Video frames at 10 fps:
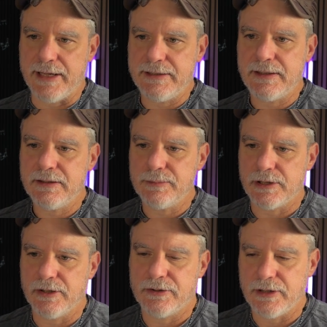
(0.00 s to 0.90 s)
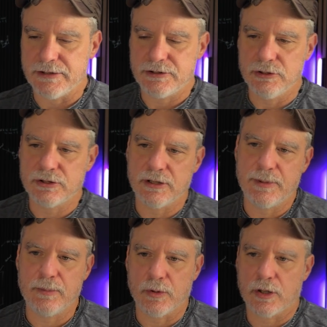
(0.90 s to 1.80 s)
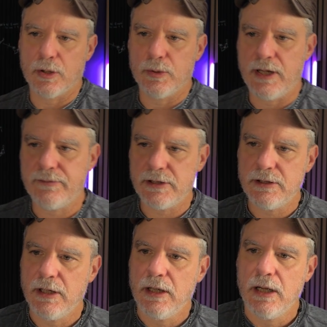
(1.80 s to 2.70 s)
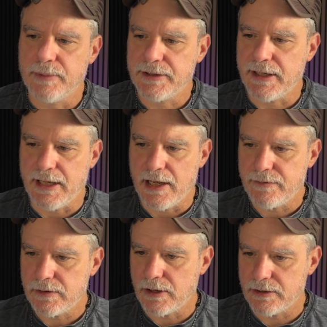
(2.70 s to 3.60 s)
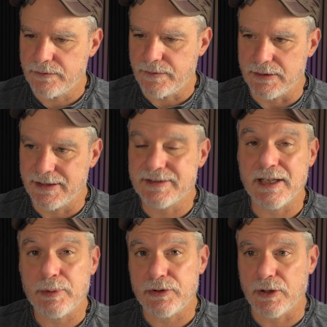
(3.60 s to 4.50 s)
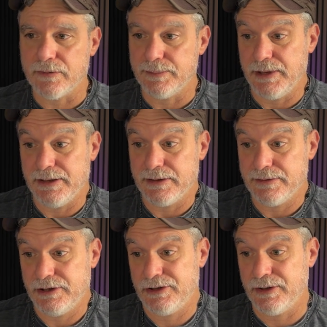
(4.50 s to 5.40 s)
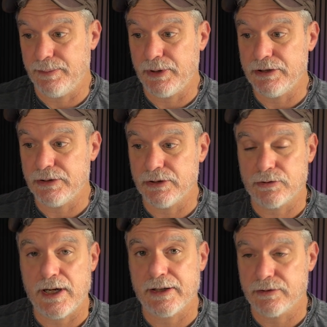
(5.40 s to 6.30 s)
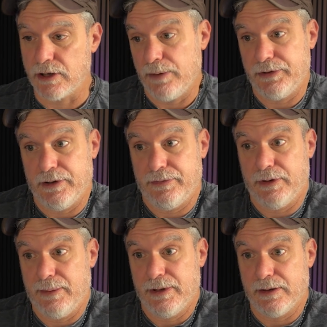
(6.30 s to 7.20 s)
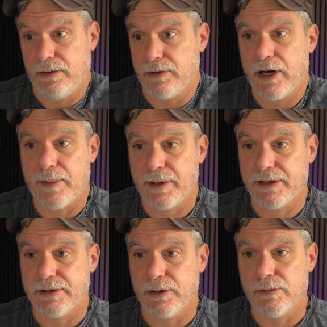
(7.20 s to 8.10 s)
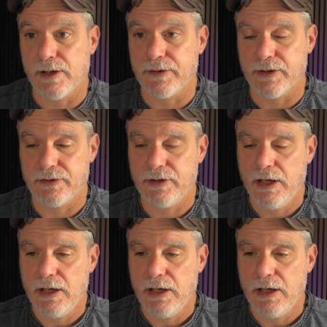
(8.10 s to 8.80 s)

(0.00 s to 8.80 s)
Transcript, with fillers: anything because it's usually a bit more code heavy, but they have a lot of examples here of it being just a place you can drag and drop stuff. So I'm like, oh crap, I didn't know about this.